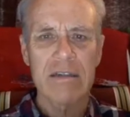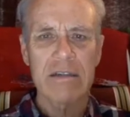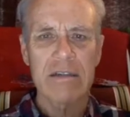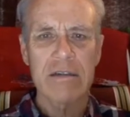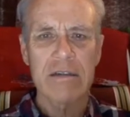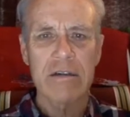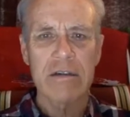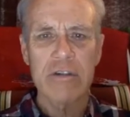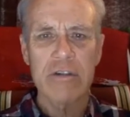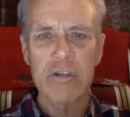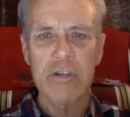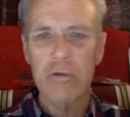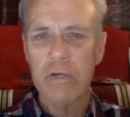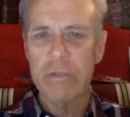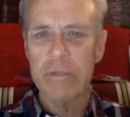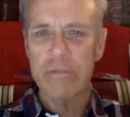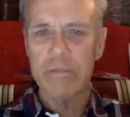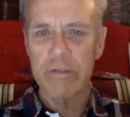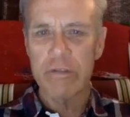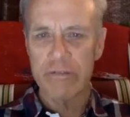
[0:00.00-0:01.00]
aren't you
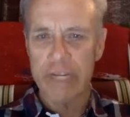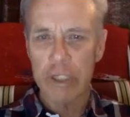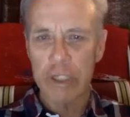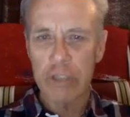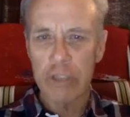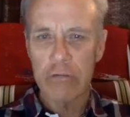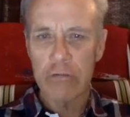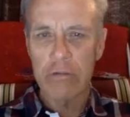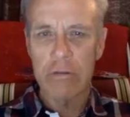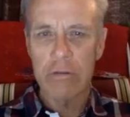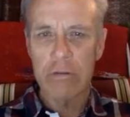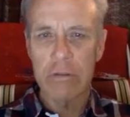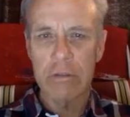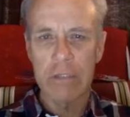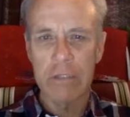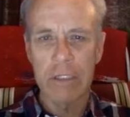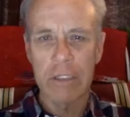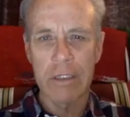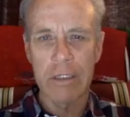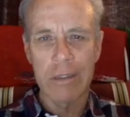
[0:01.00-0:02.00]
a professional? I
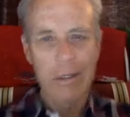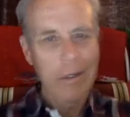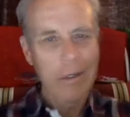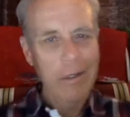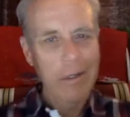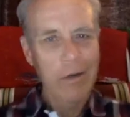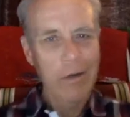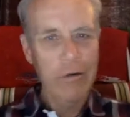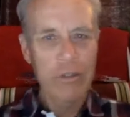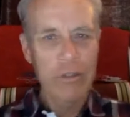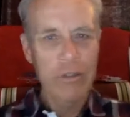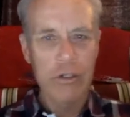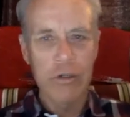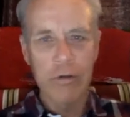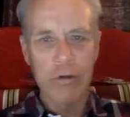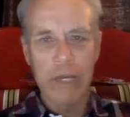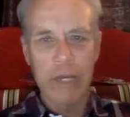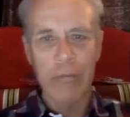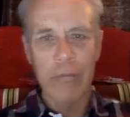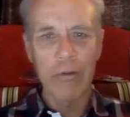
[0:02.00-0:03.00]
mean, aren't
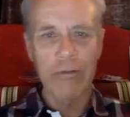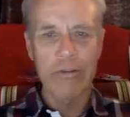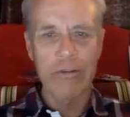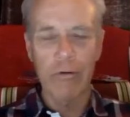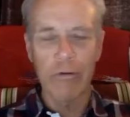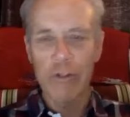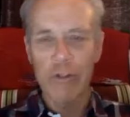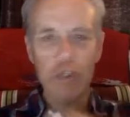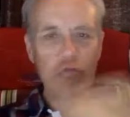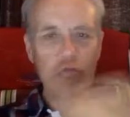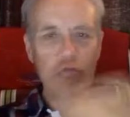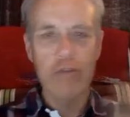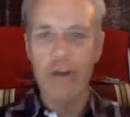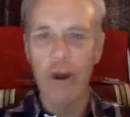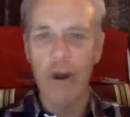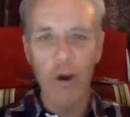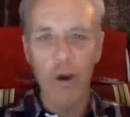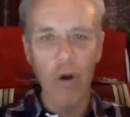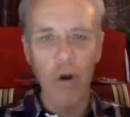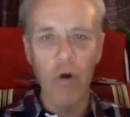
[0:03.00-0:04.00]
you able, don't you
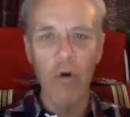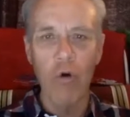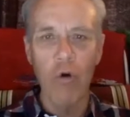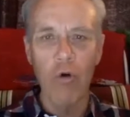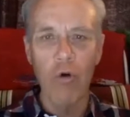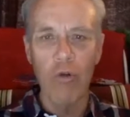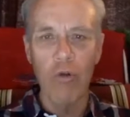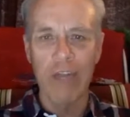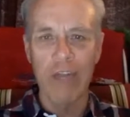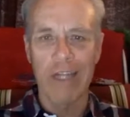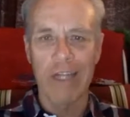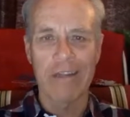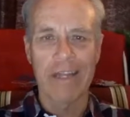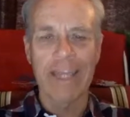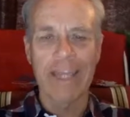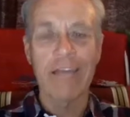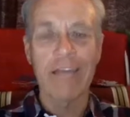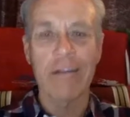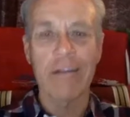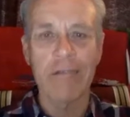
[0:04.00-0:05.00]
know the
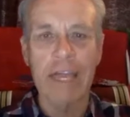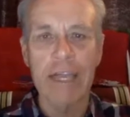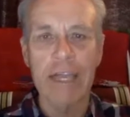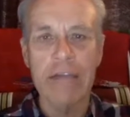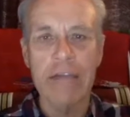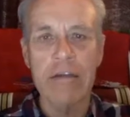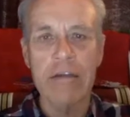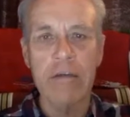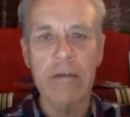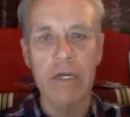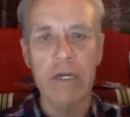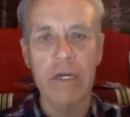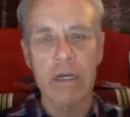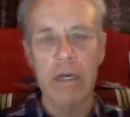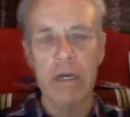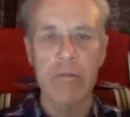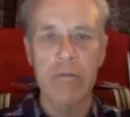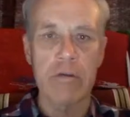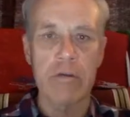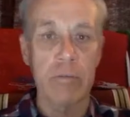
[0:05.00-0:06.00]
lay of the land here when it
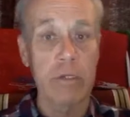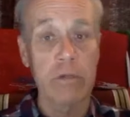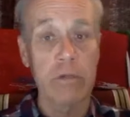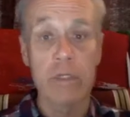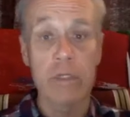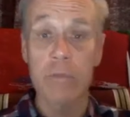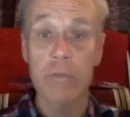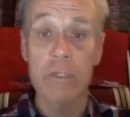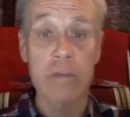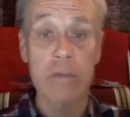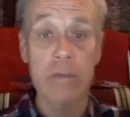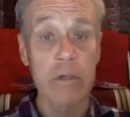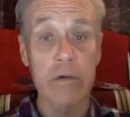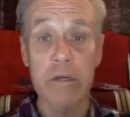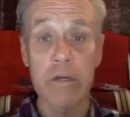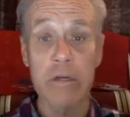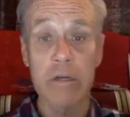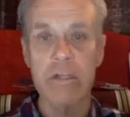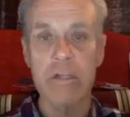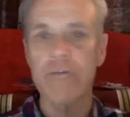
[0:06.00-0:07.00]
comes to building
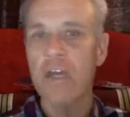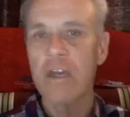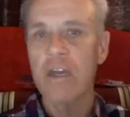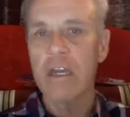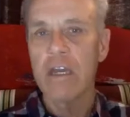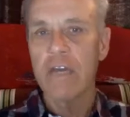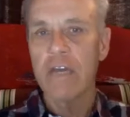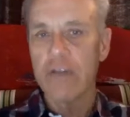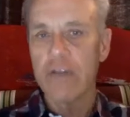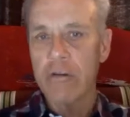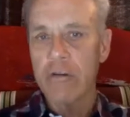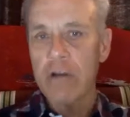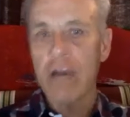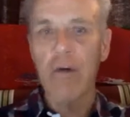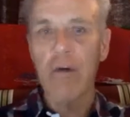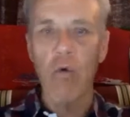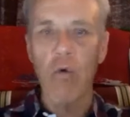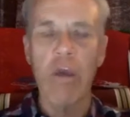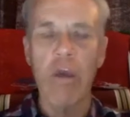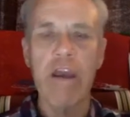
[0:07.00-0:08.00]
materials? If you're
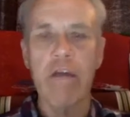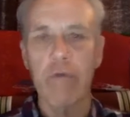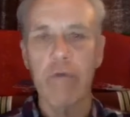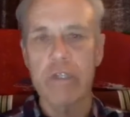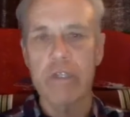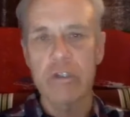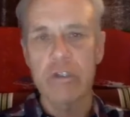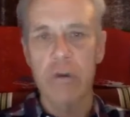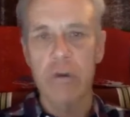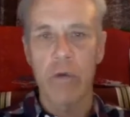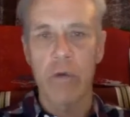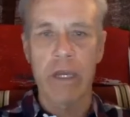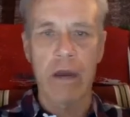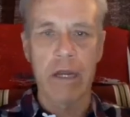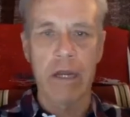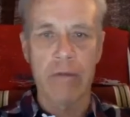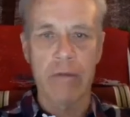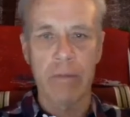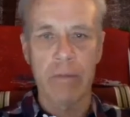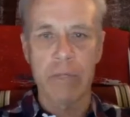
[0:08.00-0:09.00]
not aware of what's going
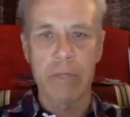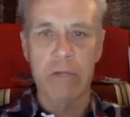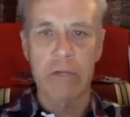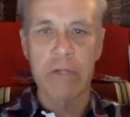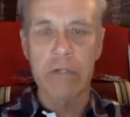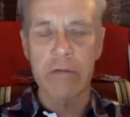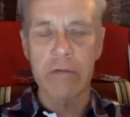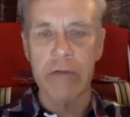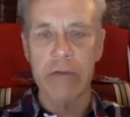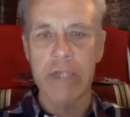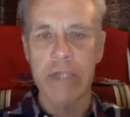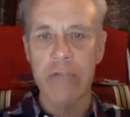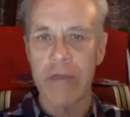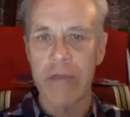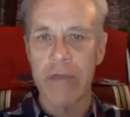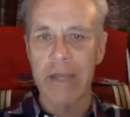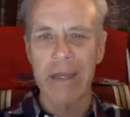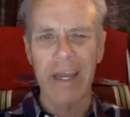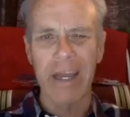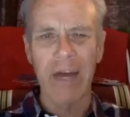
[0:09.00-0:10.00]
on in the building trades
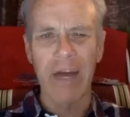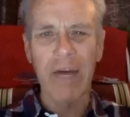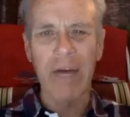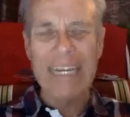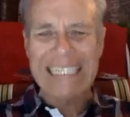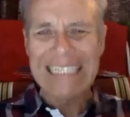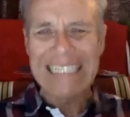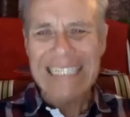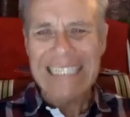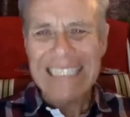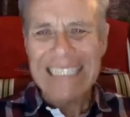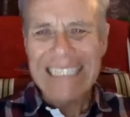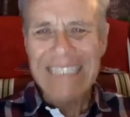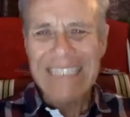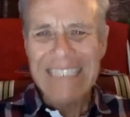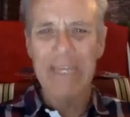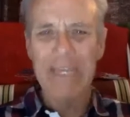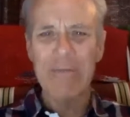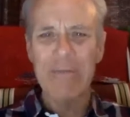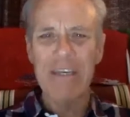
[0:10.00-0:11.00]
right now,
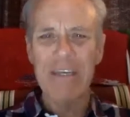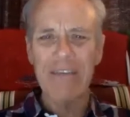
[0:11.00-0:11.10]
maybe you've